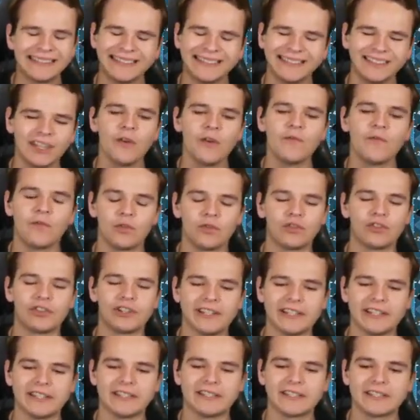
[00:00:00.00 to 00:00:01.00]

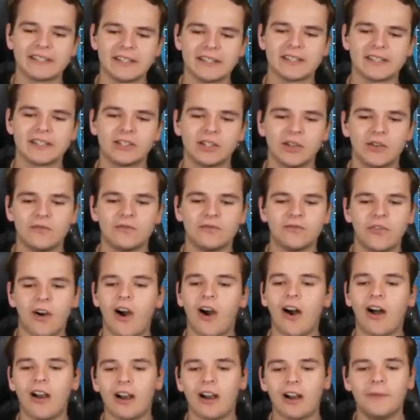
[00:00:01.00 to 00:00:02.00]
liveries so
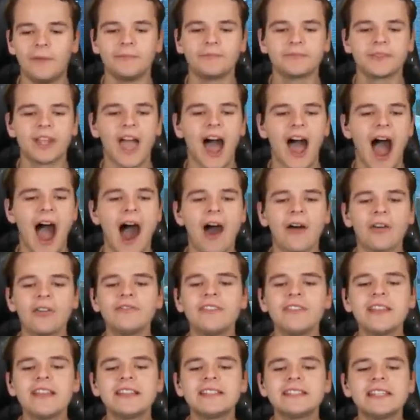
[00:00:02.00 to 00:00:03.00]
far I
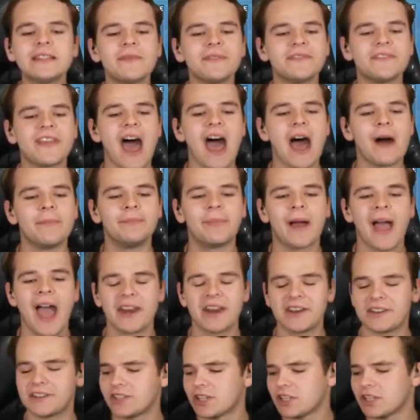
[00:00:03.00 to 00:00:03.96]
don't think it's even that bad.